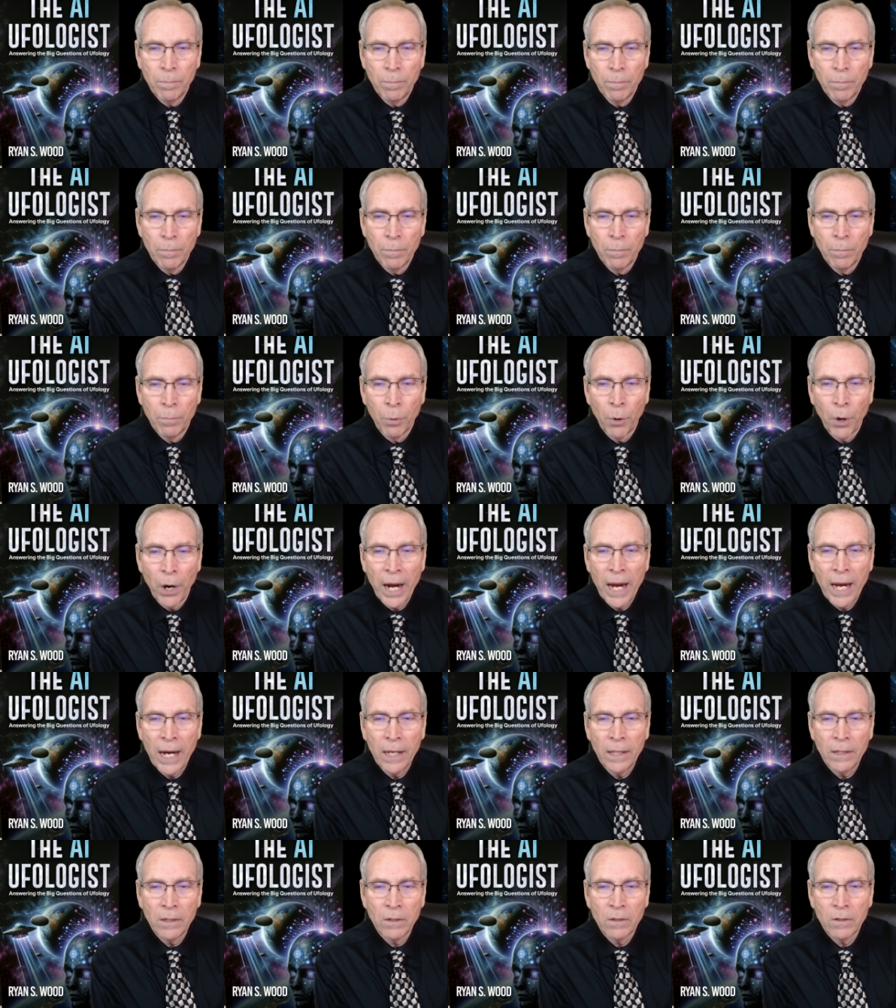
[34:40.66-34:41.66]

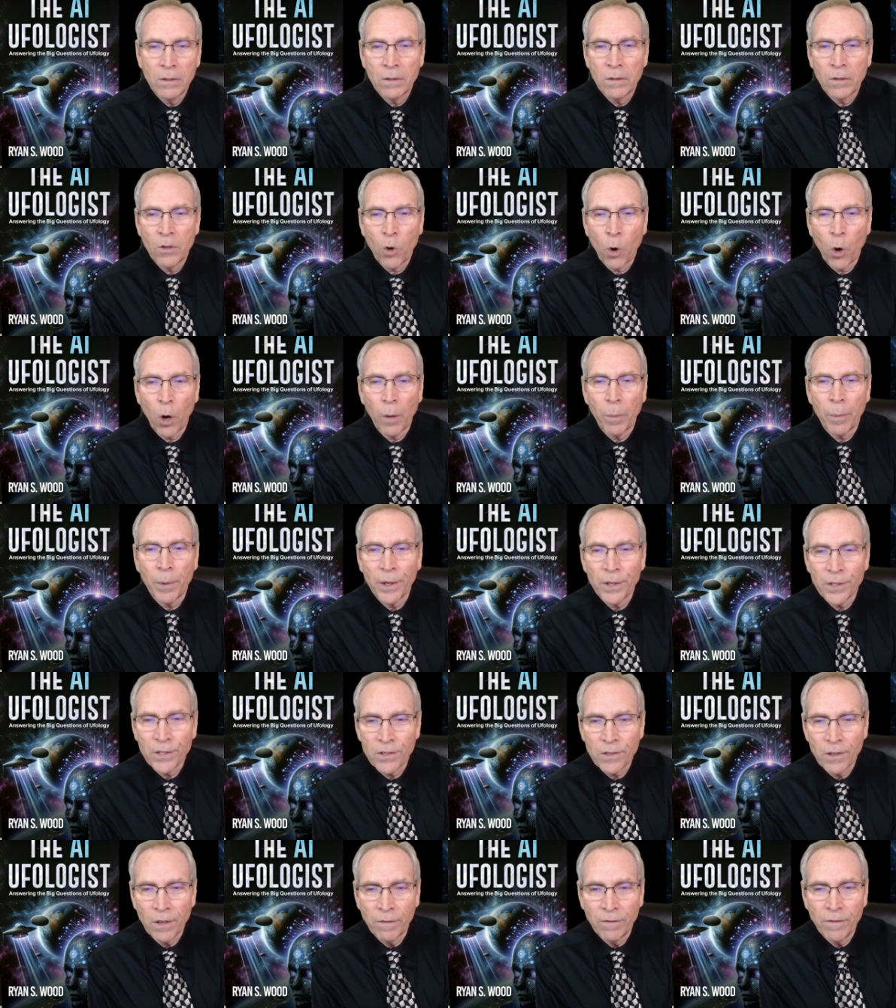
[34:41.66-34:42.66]
brain
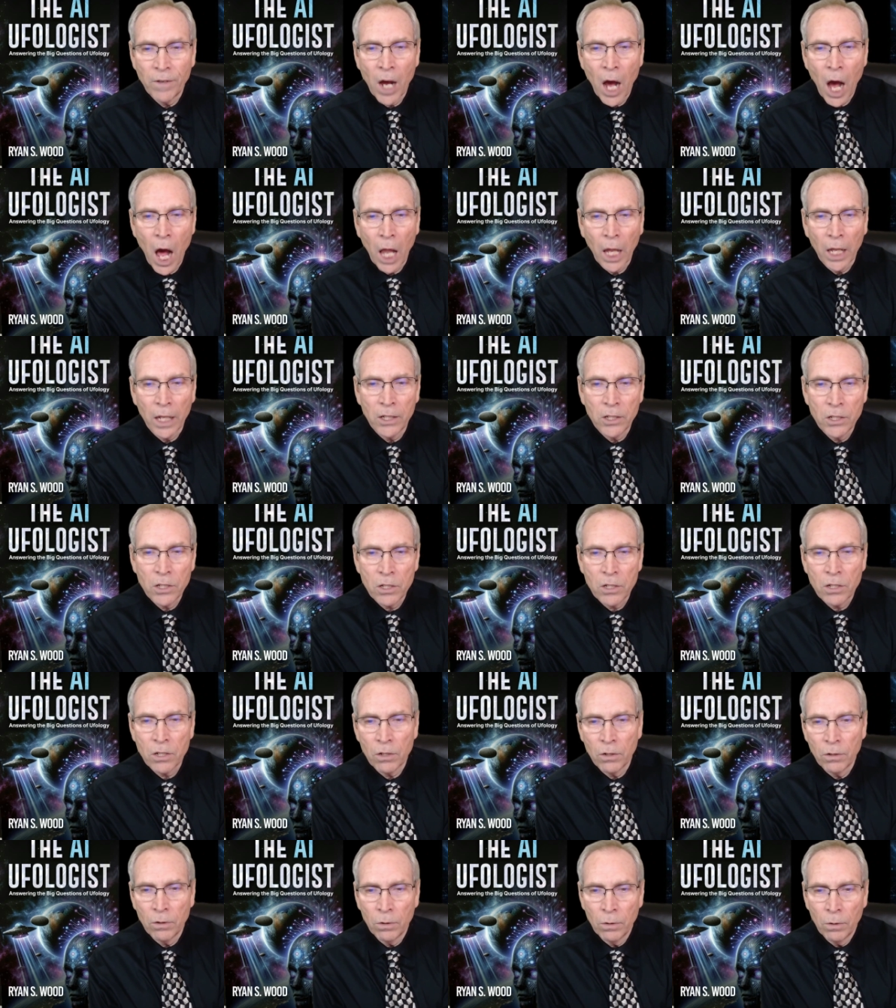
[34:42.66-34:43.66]
corpus of knowledge
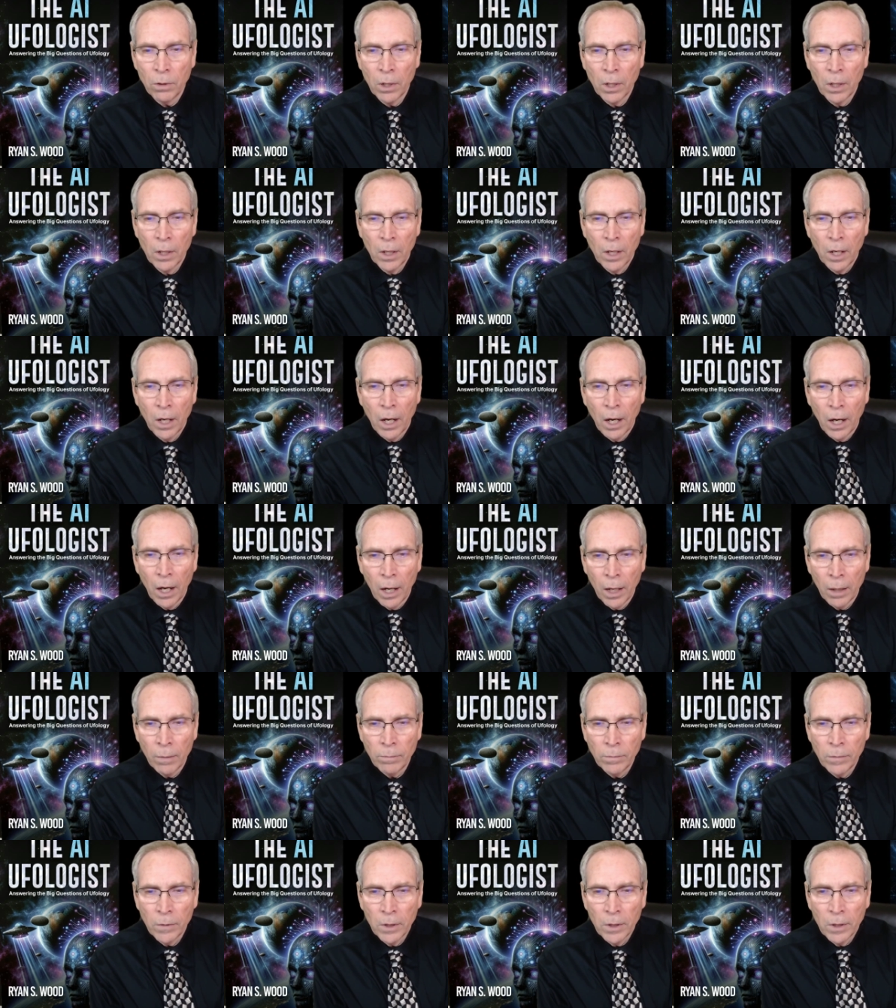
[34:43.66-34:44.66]
to
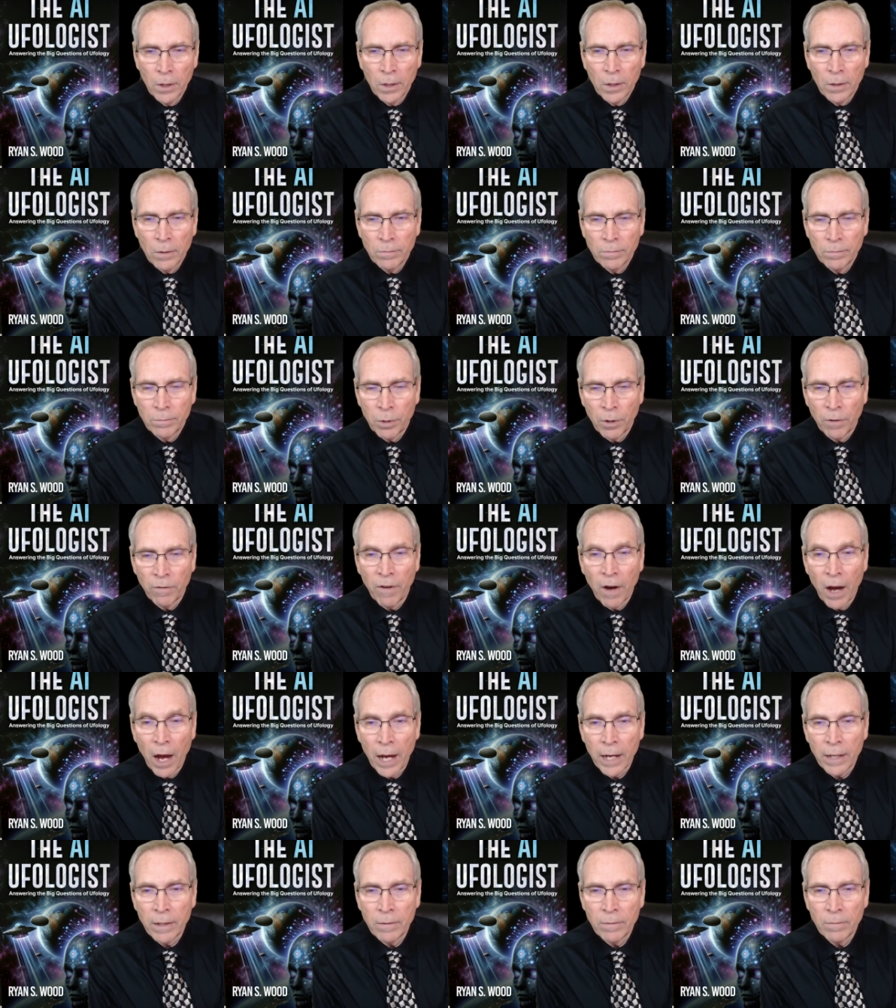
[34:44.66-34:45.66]
um,
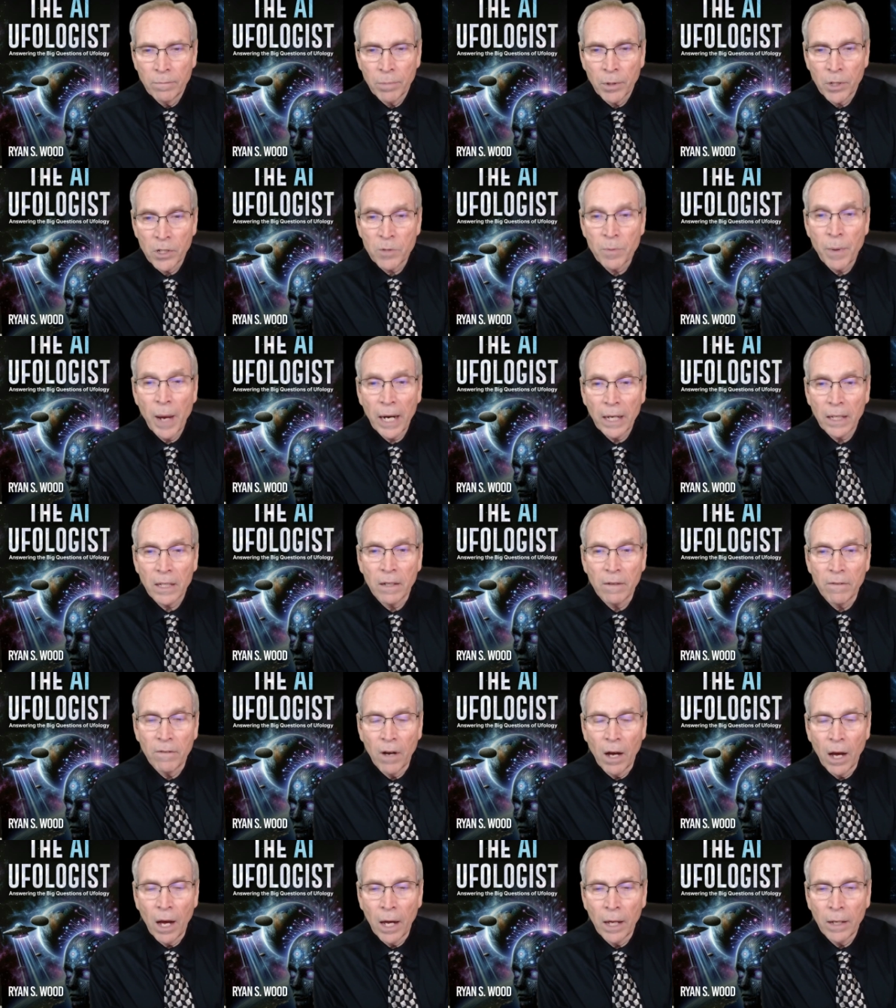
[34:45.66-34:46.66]
provide perspective
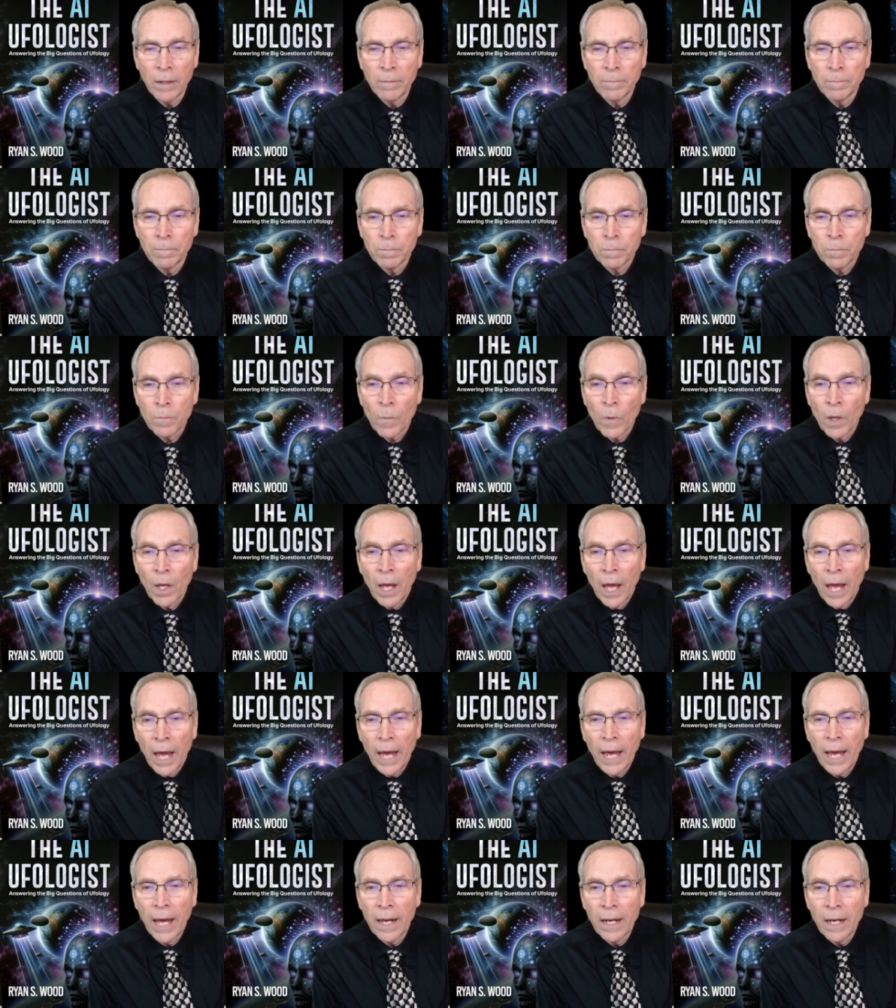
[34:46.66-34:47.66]
on.
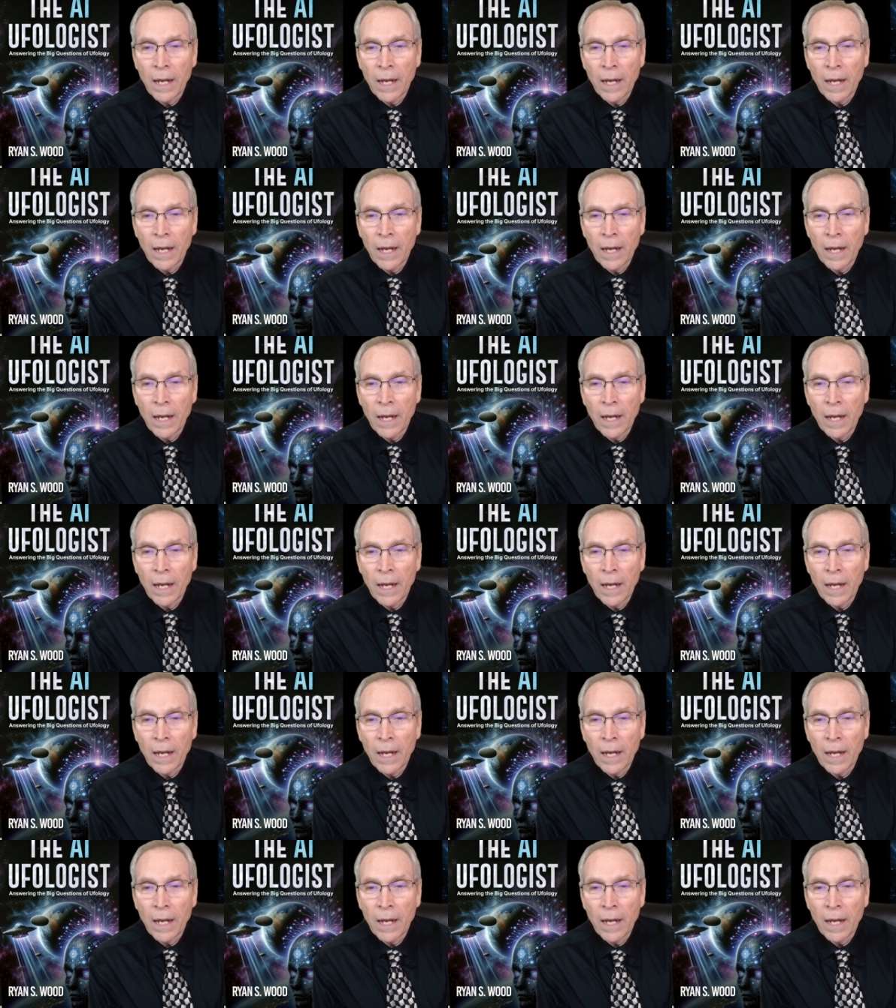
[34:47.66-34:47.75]
And